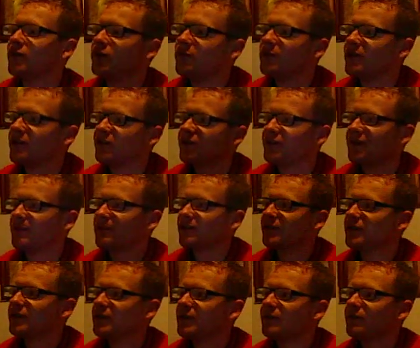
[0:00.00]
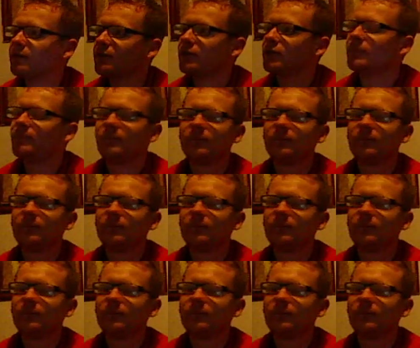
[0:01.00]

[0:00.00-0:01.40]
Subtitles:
but this is absolutely true.